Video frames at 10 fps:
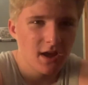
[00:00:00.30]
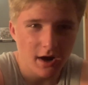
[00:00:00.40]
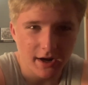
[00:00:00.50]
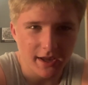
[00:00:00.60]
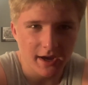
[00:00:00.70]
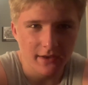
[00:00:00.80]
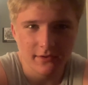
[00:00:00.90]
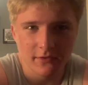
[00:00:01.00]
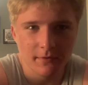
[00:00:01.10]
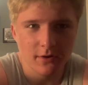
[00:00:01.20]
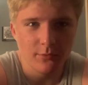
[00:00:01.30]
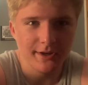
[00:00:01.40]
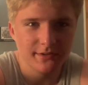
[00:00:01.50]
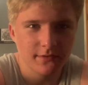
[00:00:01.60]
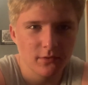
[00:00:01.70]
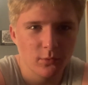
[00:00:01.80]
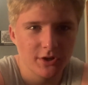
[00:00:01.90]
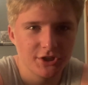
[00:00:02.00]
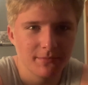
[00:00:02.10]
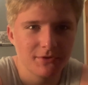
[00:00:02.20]
All right, guys, it's been a week since the
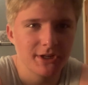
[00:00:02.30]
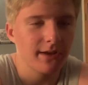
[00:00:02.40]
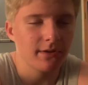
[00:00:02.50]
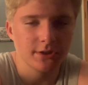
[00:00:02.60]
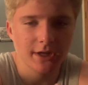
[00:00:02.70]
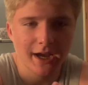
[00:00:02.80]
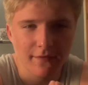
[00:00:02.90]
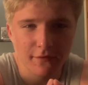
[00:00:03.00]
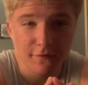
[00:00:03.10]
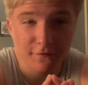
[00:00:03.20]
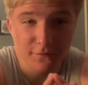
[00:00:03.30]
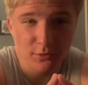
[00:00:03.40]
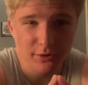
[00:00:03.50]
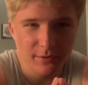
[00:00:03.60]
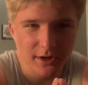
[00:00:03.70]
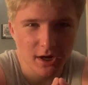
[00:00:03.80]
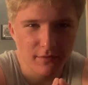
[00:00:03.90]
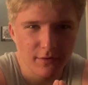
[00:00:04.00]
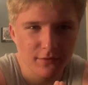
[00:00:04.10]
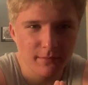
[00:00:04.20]
one chip challenge. I have fully
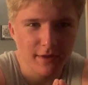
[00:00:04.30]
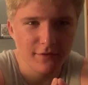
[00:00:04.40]
recovered from that